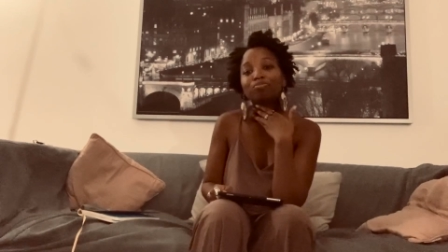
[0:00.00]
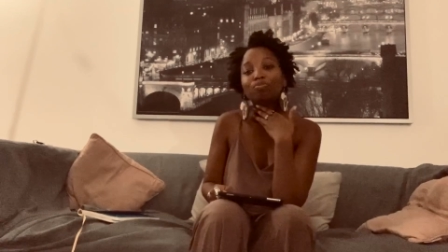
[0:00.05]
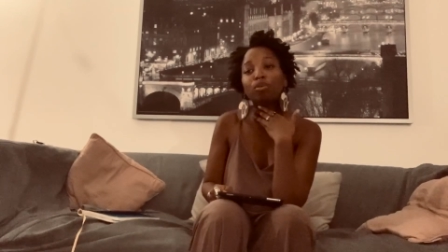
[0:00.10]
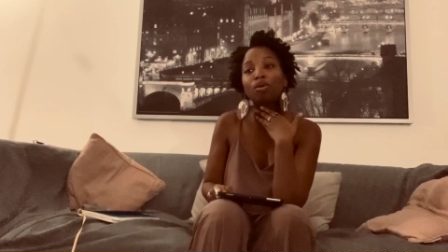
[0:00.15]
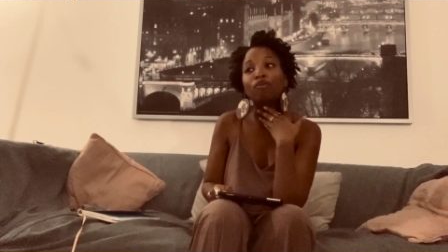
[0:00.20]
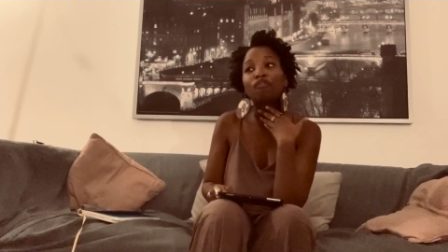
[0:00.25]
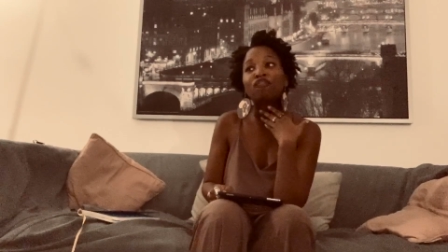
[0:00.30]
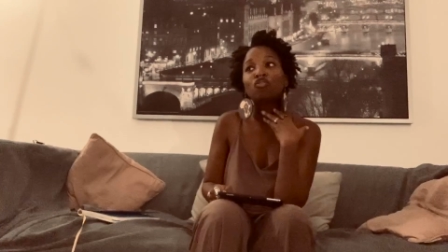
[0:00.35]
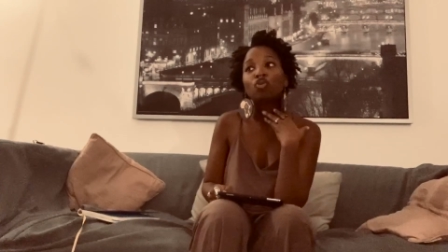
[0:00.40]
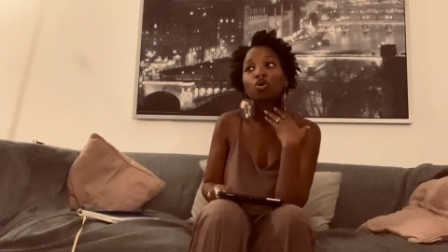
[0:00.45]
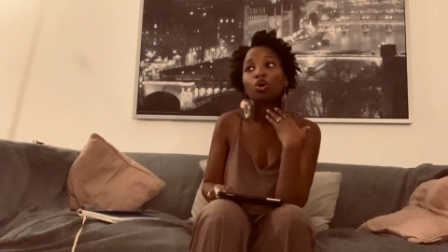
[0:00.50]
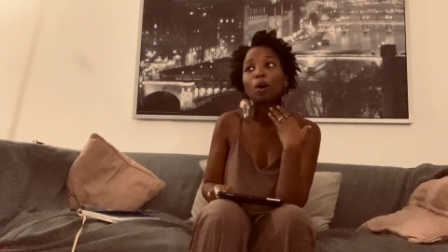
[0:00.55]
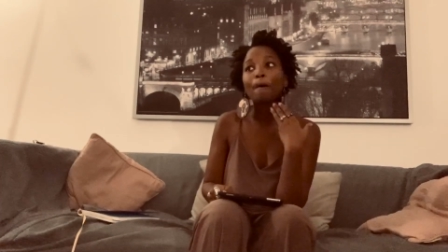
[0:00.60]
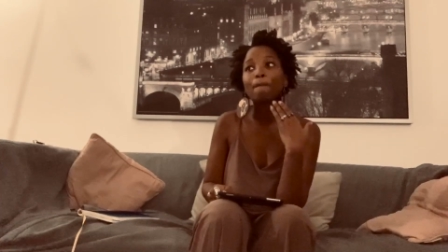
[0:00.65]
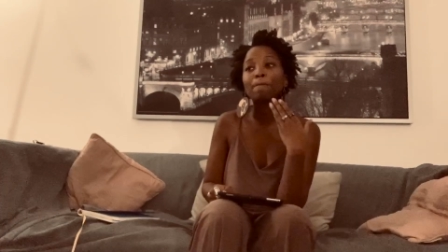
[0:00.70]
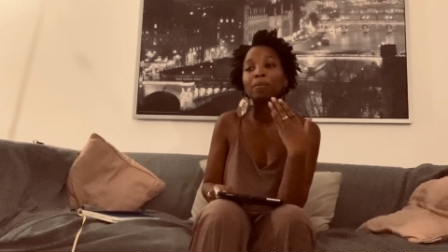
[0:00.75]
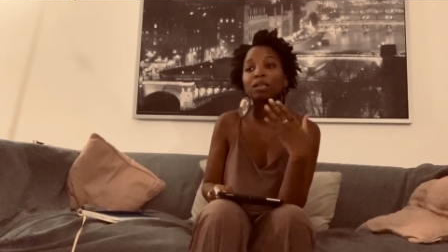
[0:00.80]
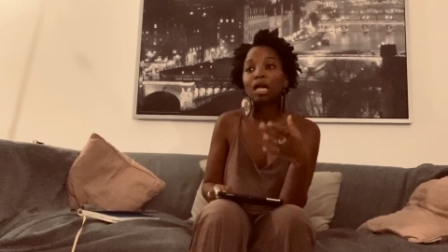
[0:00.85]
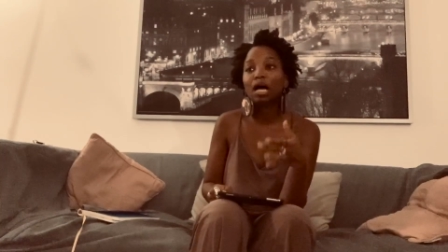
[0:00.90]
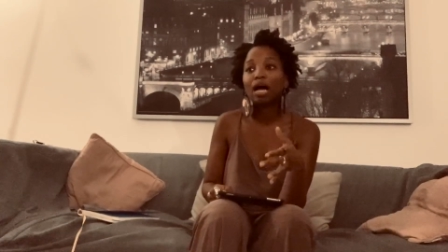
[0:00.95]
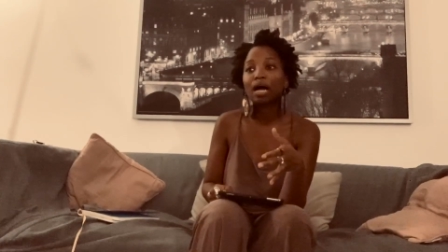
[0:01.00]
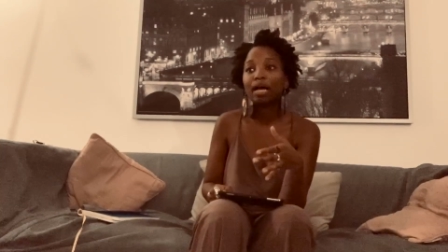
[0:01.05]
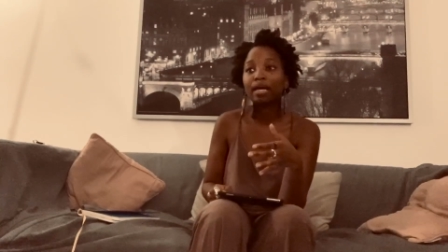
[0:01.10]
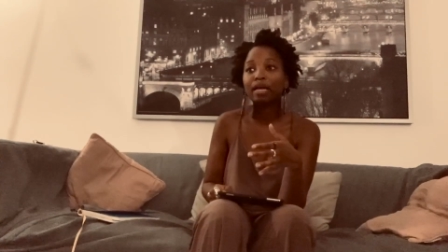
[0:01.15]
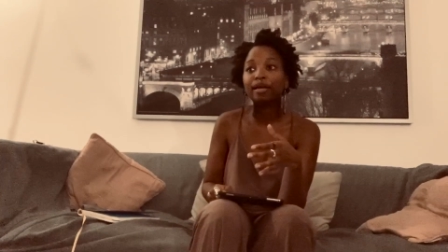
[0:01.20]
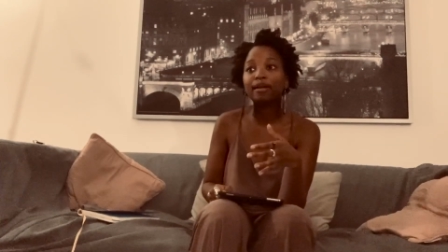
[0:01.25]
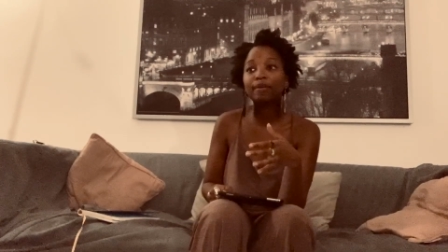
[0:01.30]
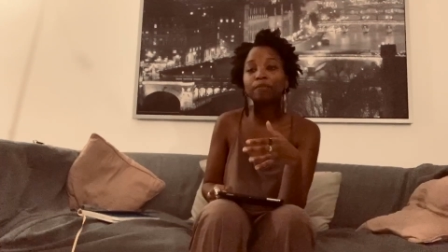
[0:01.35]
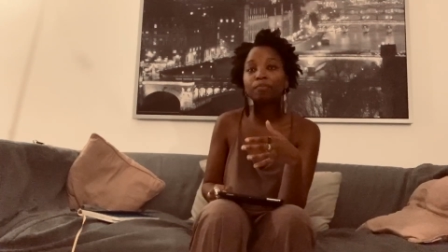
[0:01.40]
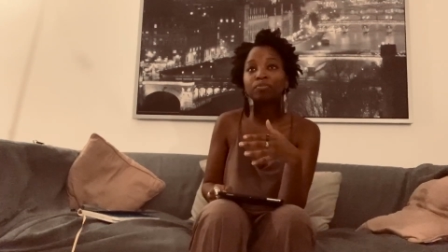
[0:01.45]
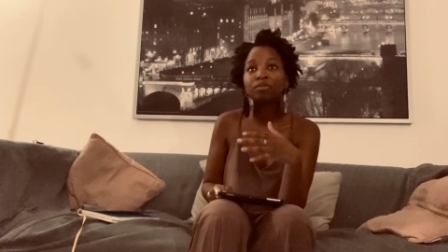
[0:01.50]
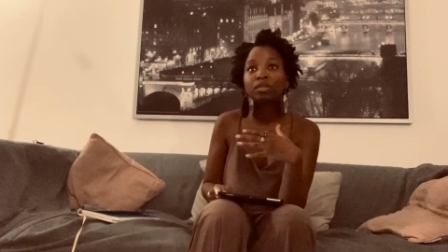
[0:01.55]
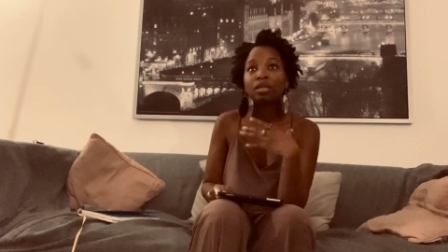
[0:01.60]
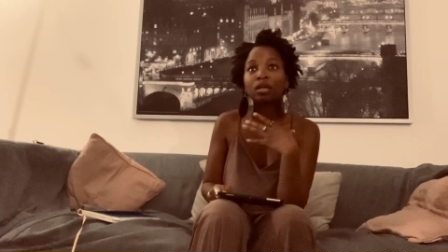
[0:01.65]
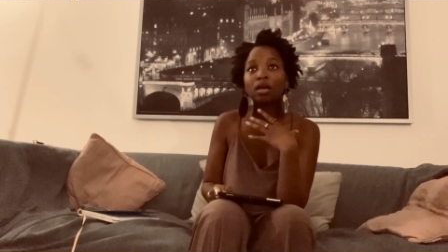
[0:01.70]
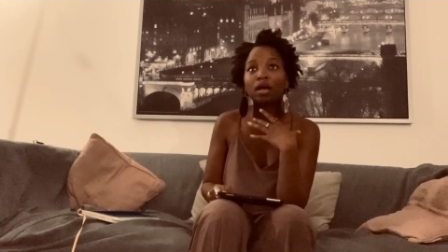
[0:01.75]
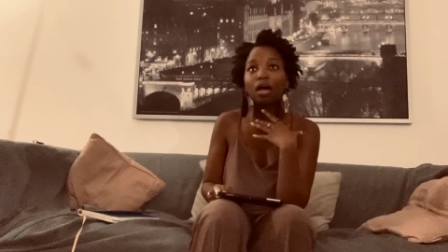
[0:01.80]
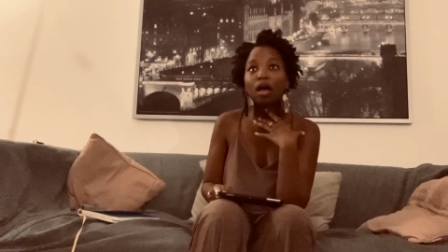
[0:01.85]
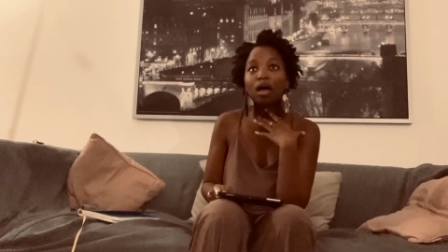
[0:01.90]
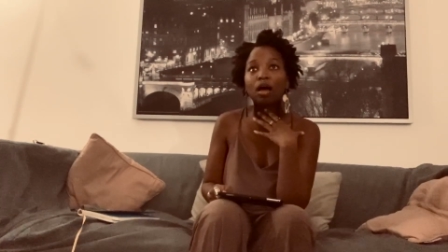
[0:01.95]
before applying
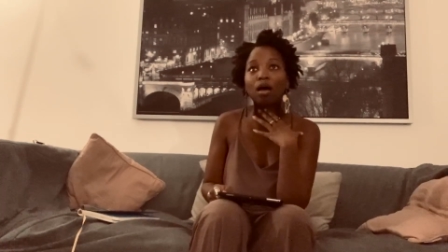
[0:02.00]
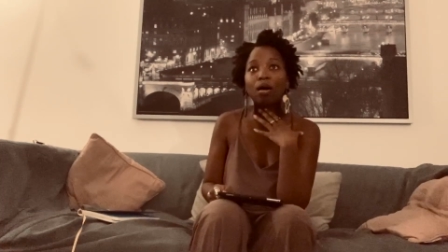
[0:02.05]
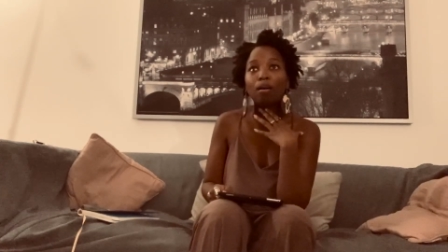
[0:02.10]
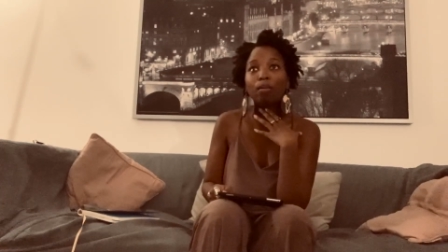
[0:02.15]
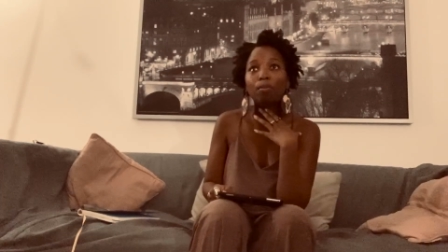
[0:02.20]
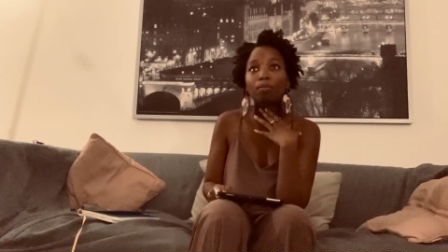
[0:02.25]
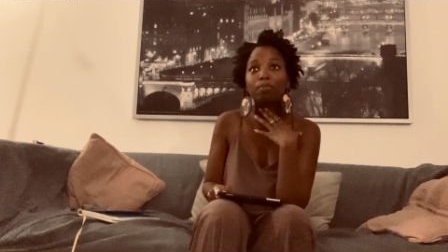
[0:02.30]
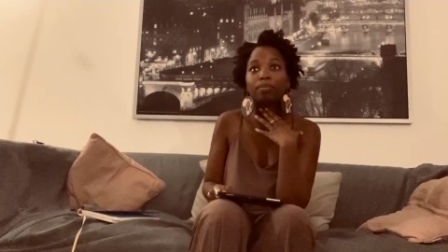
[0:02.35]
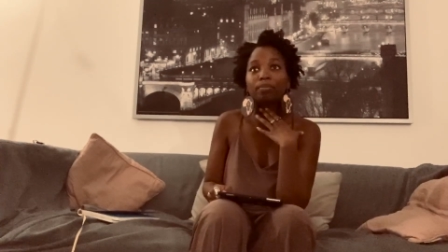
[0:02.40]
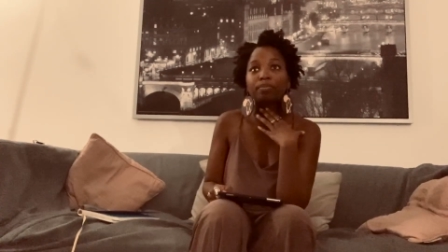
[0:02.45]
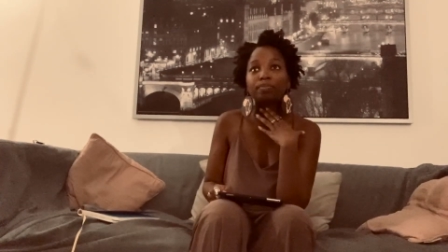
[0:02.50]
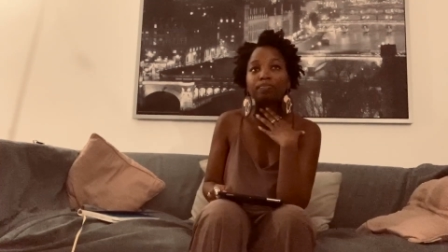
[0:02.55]
to